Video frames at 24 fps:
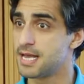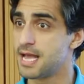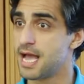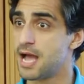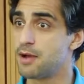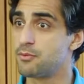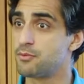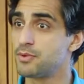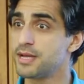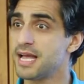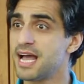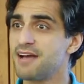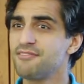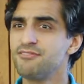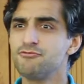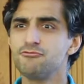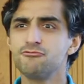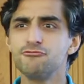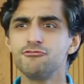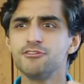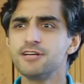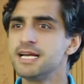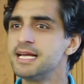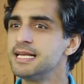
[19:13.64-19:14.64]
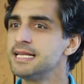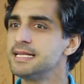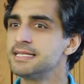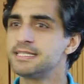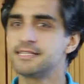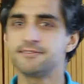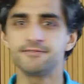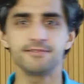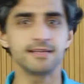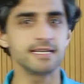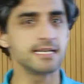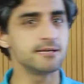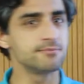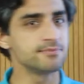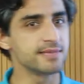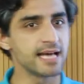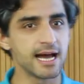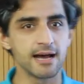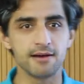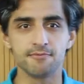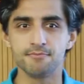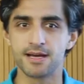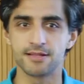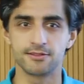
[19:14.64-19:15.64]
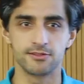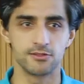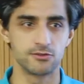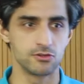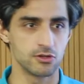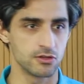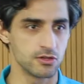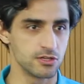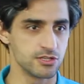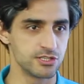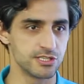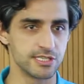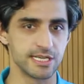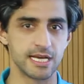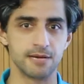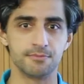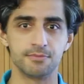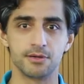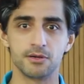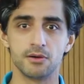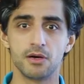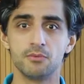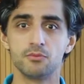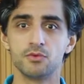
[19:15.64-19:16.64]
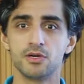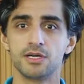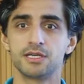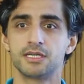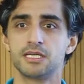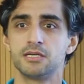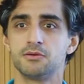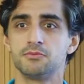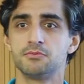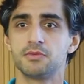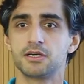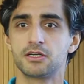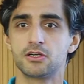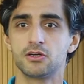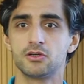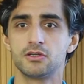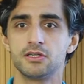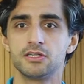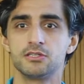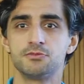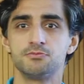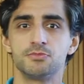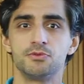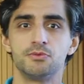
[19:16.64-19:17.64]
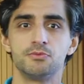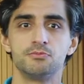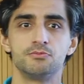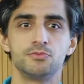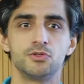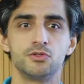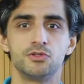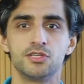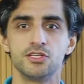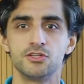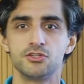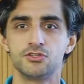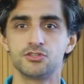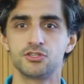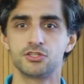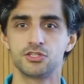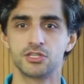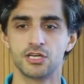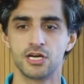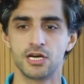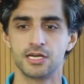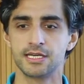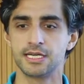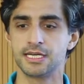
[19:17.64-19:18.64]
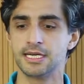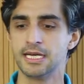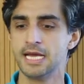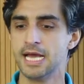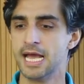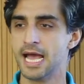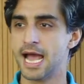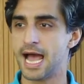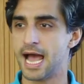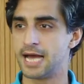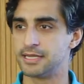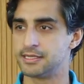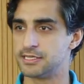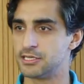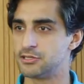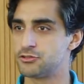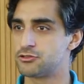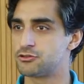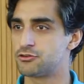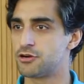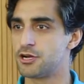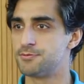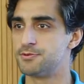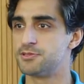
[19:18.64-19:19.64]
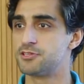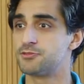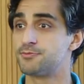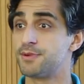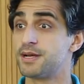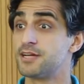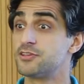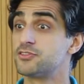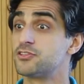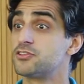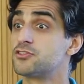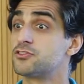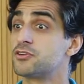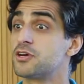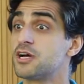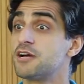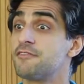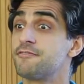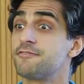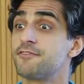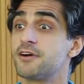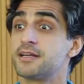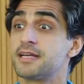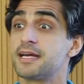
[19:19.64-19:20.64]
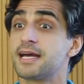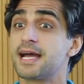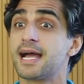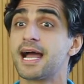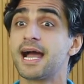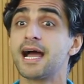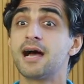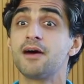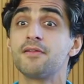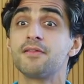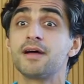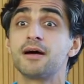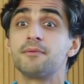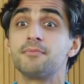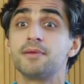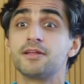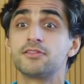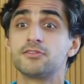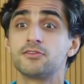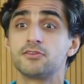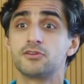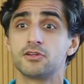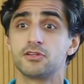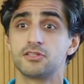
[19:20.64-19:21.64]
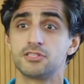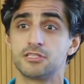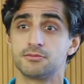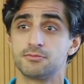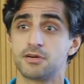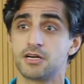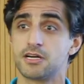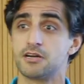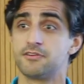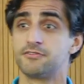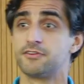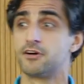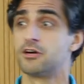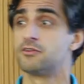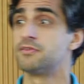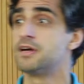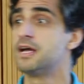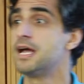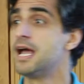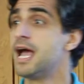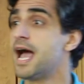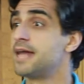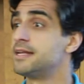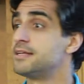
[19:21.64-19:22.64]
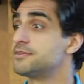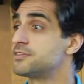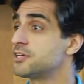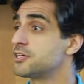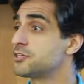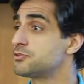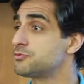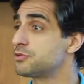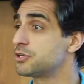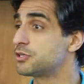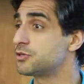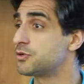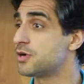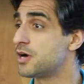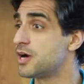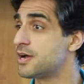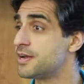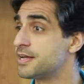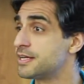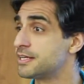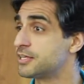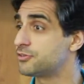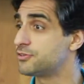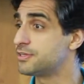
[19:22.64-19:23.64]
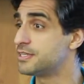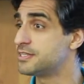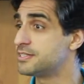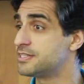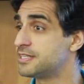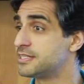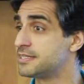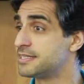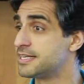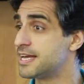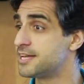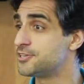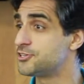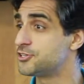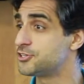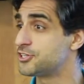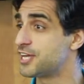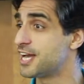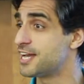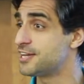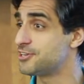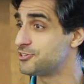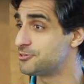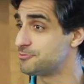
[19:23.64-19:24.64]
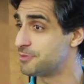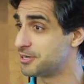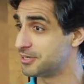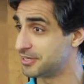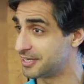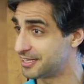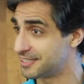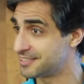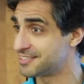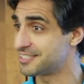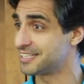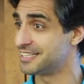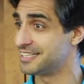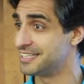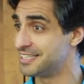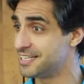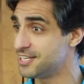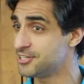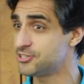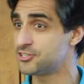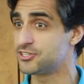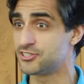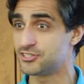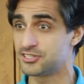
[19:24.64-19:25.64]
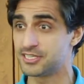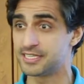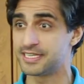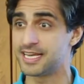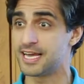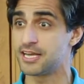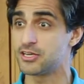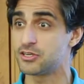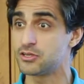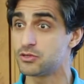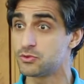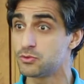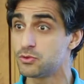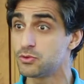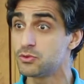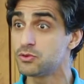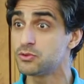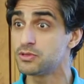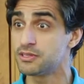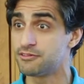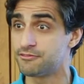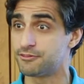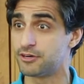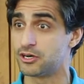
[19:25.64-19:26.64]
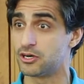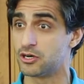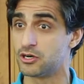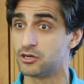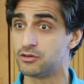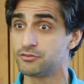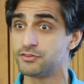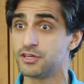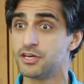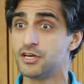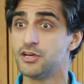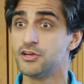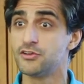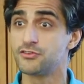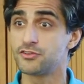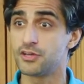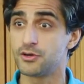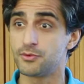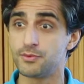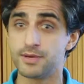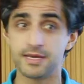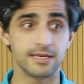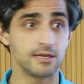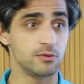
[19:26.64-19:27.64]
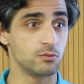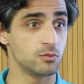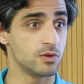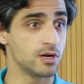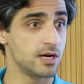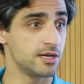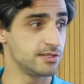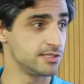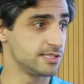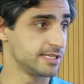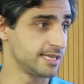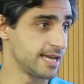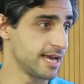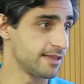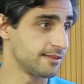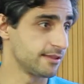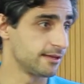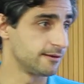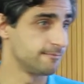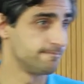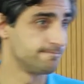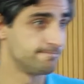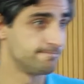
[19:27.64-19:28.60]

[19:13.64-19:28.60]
And we haven't really developed that methodology yet, but I'm working with my colleagues Munish Jakarni and the Interopen Space to try and find out how that methodology might evolve. And it does require increasing the education amongst clinicians to get you all involved so we can work together.